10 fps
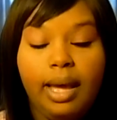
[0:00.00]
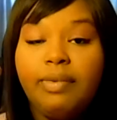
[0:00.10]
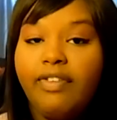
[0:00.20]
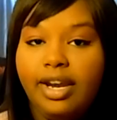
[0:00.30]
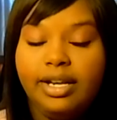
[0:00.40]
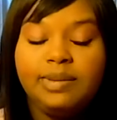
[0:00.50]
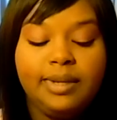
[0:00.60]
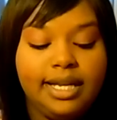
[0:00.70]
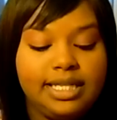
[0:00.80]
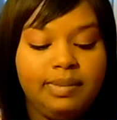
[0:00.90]
Come to find out it's
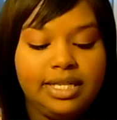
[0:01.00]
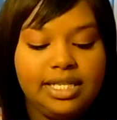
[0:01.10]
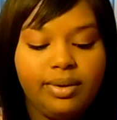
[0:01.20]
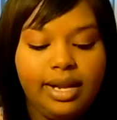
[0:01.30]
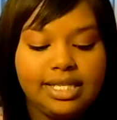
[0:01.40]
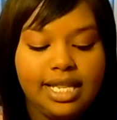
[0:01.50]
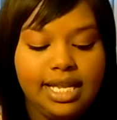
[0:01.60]
because of the PCOS,